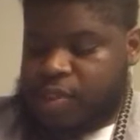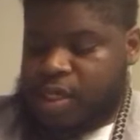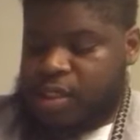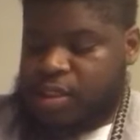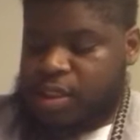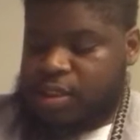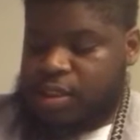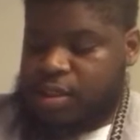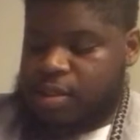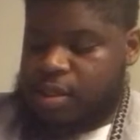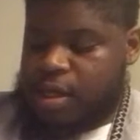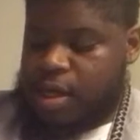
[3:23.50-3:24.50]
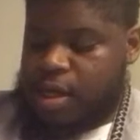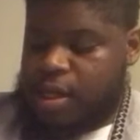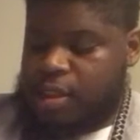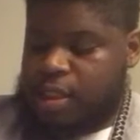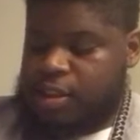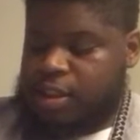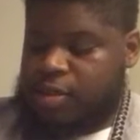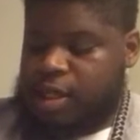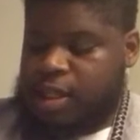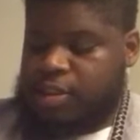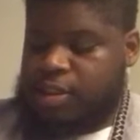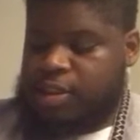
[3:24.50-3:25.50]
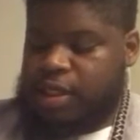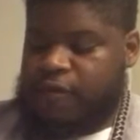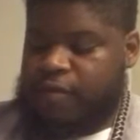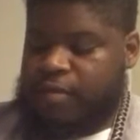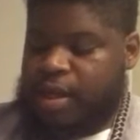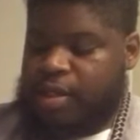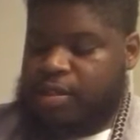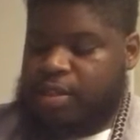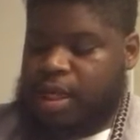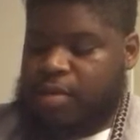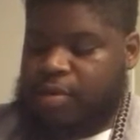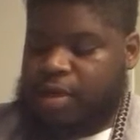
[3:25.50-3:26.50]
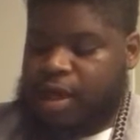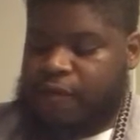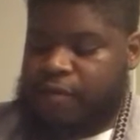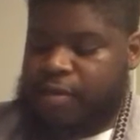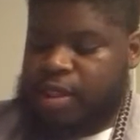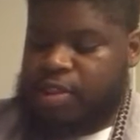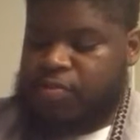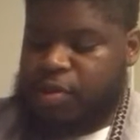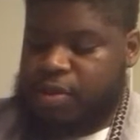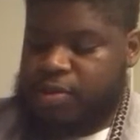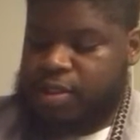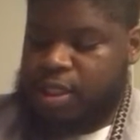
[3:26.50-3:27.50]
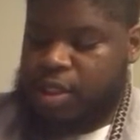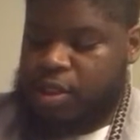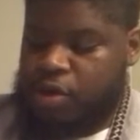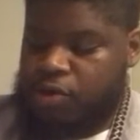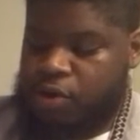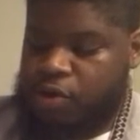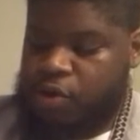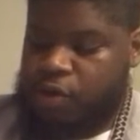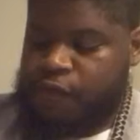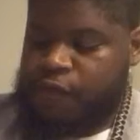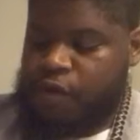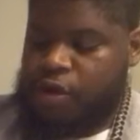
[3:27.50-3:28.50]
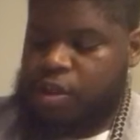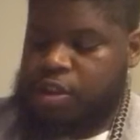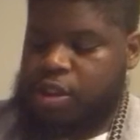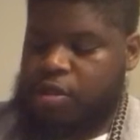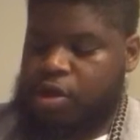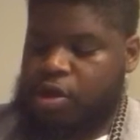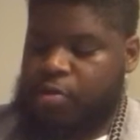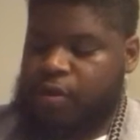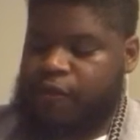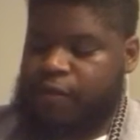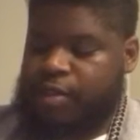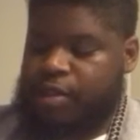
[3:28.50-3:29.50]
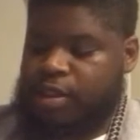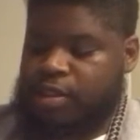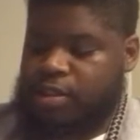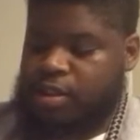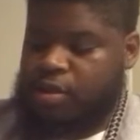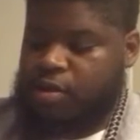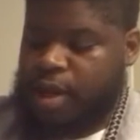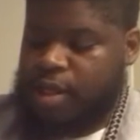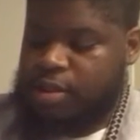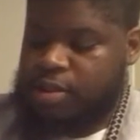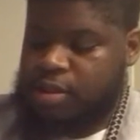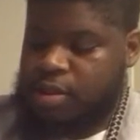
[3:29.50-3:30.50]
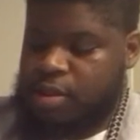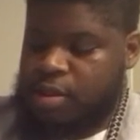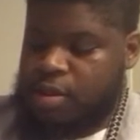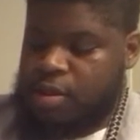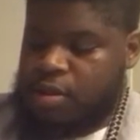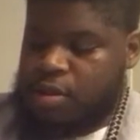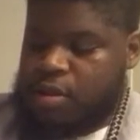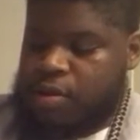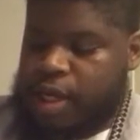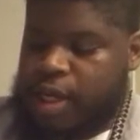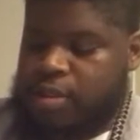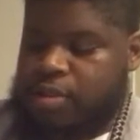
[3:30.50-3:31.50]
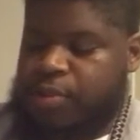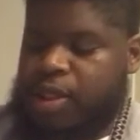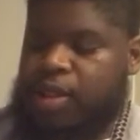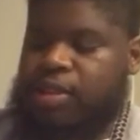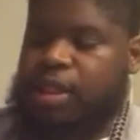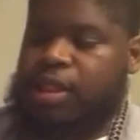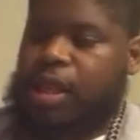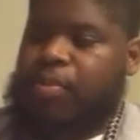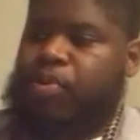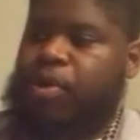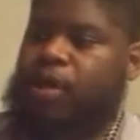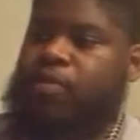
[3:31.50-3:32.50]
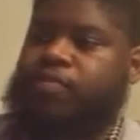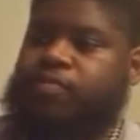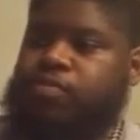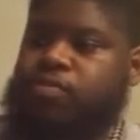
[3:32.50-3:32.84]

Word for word: and it says, uh, and they shall not teach every man his neighbor and every man his brother, saying, Know the Lord, for all shall know me, from the least to the greatest. Okay, so because at that point,